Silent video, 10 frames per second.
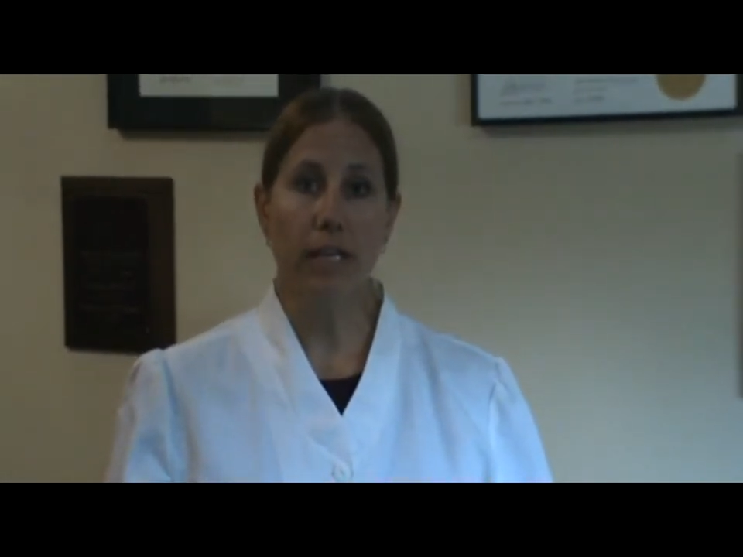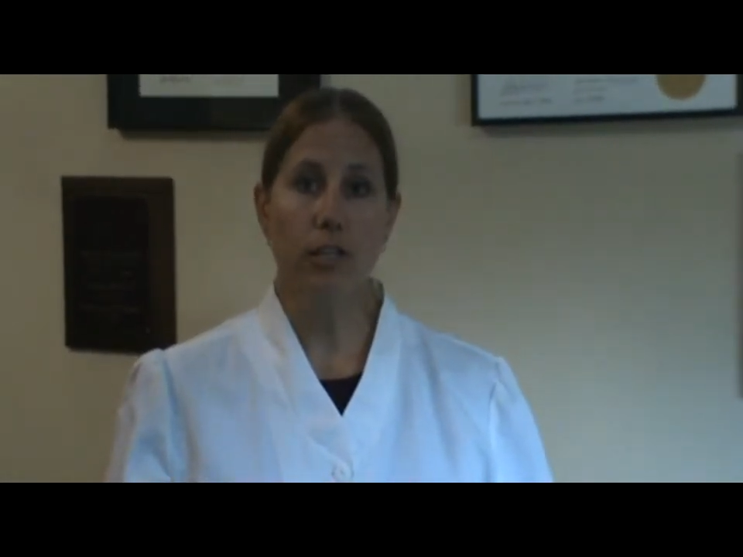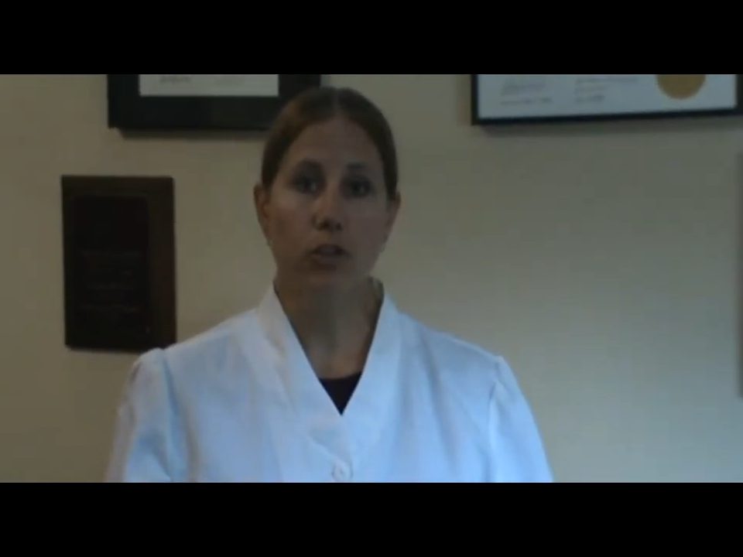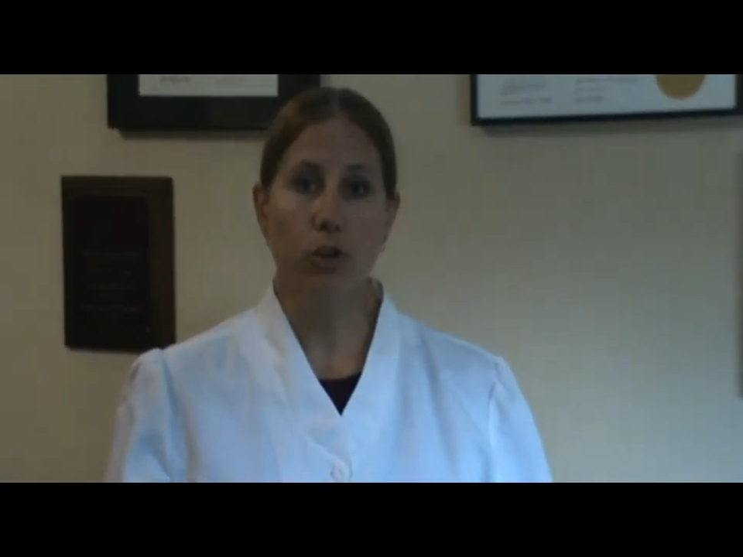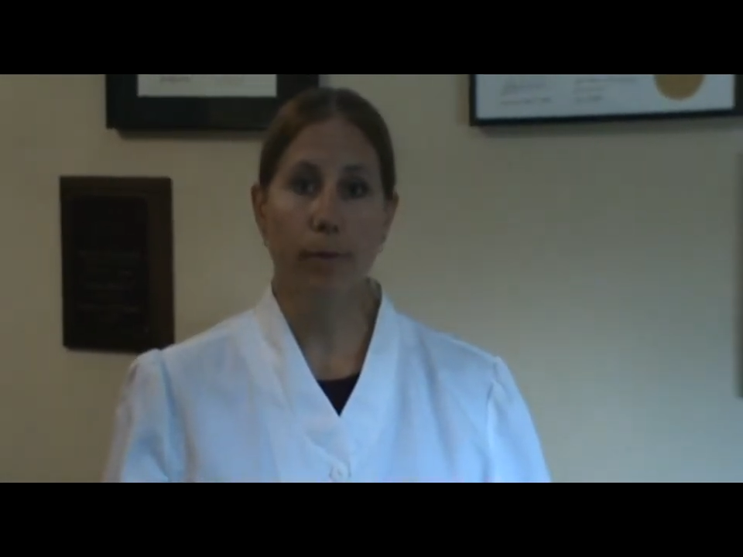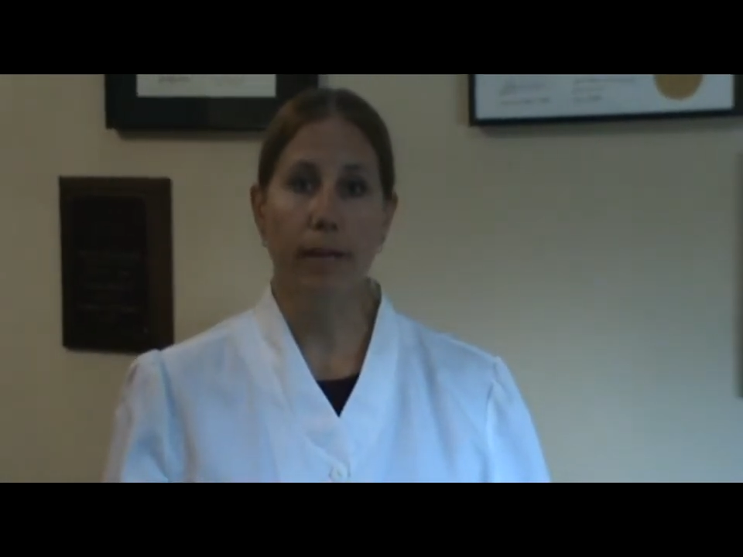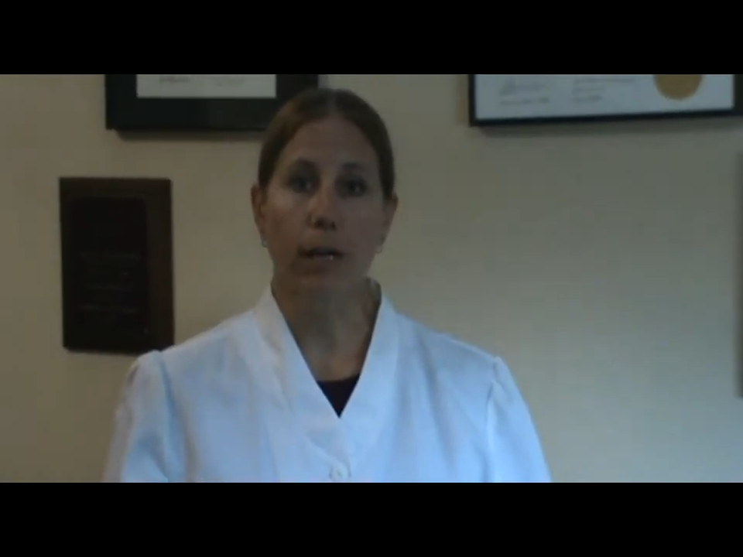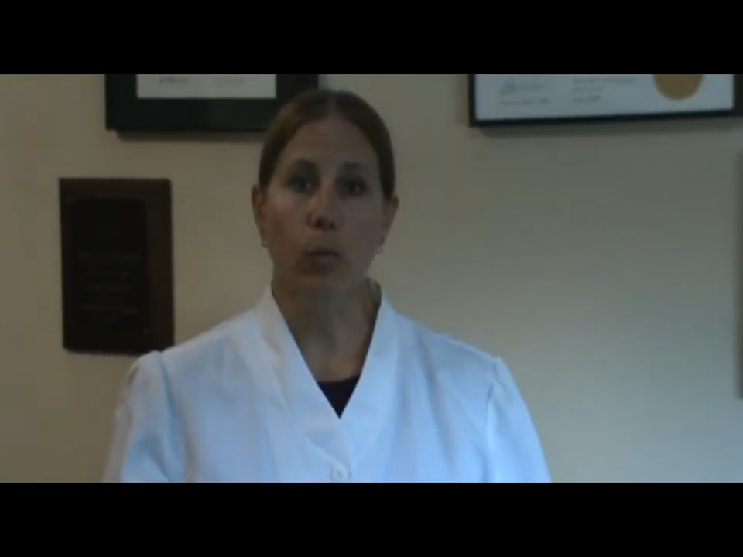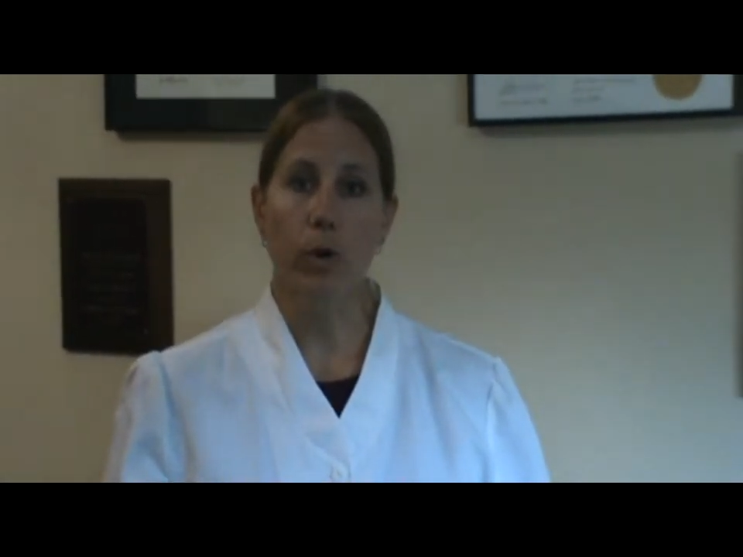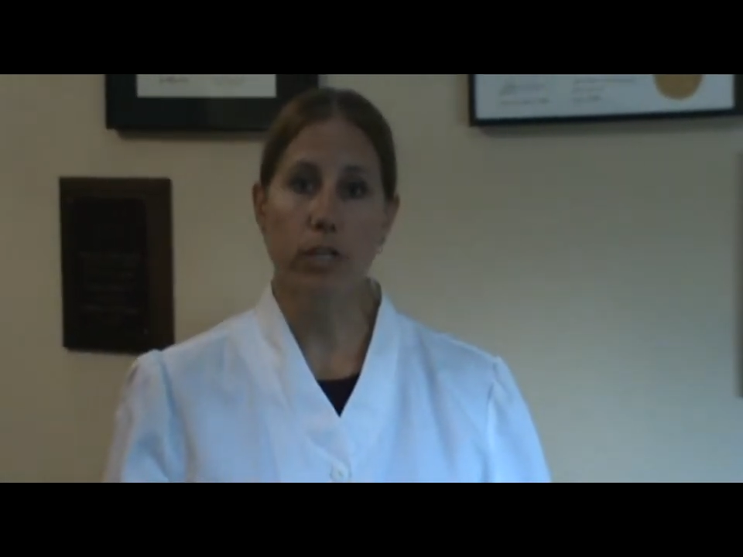in
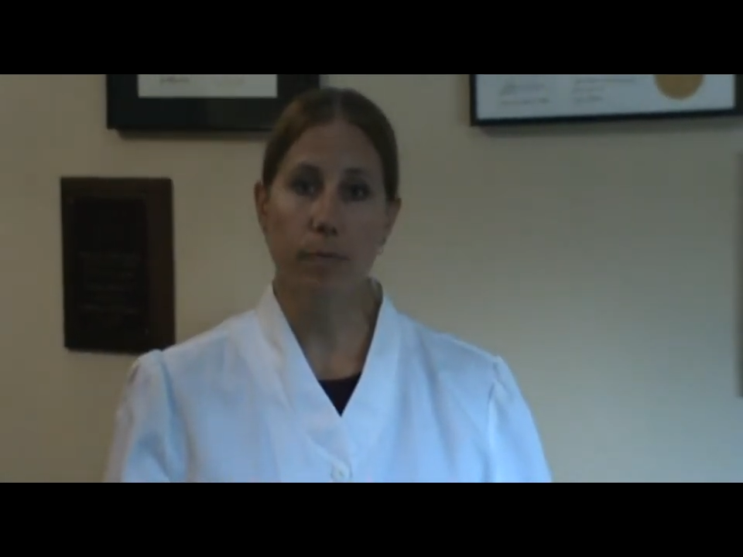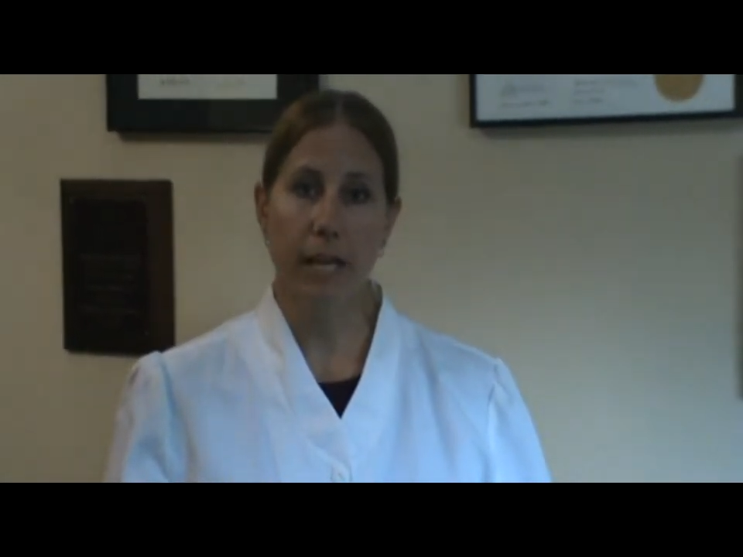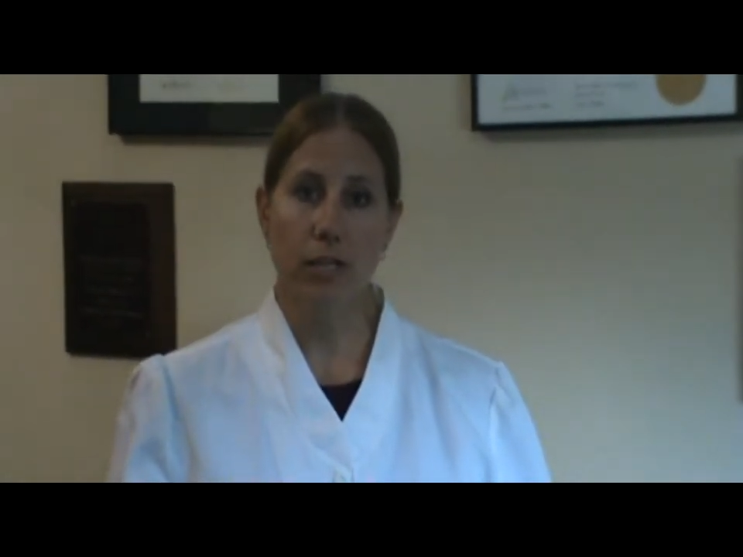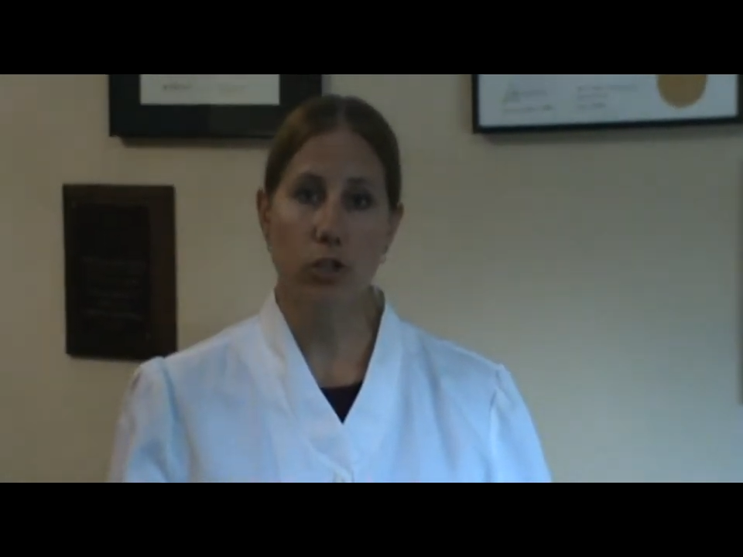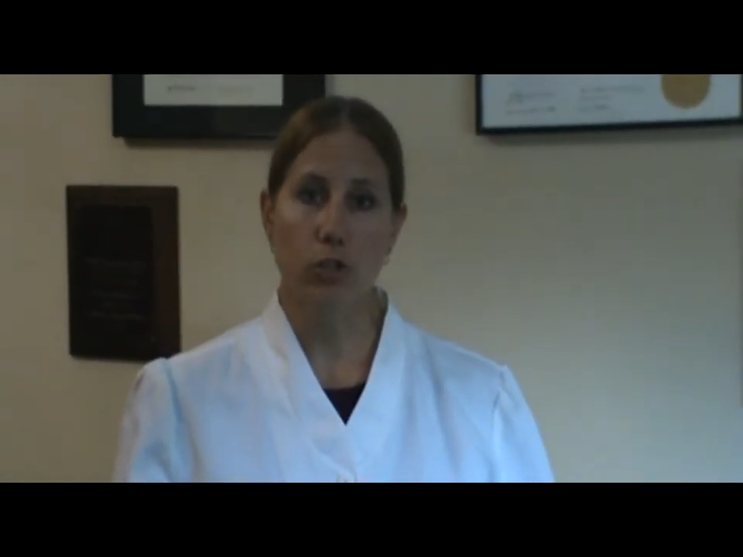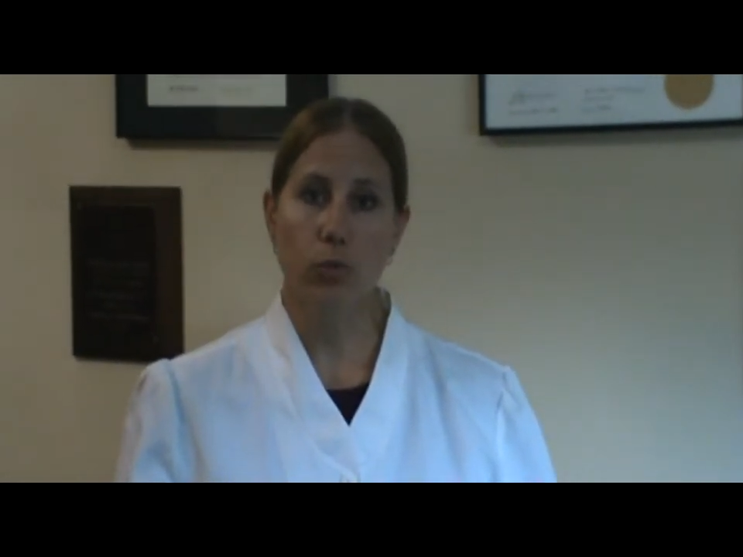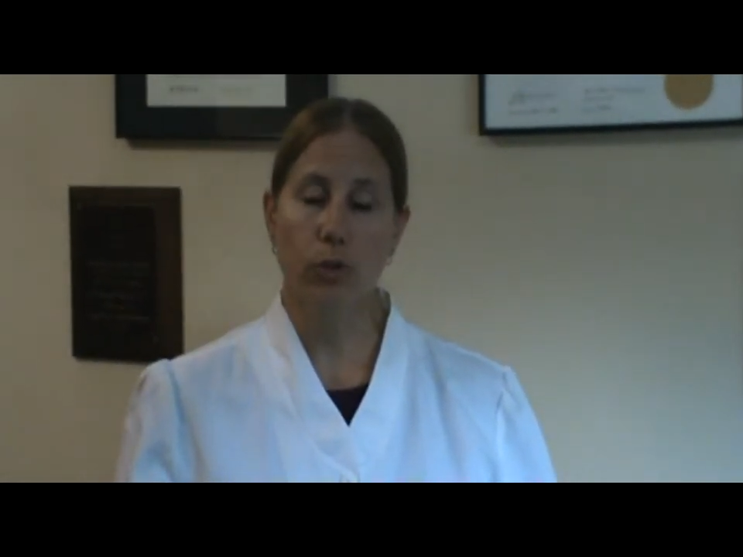determining which patients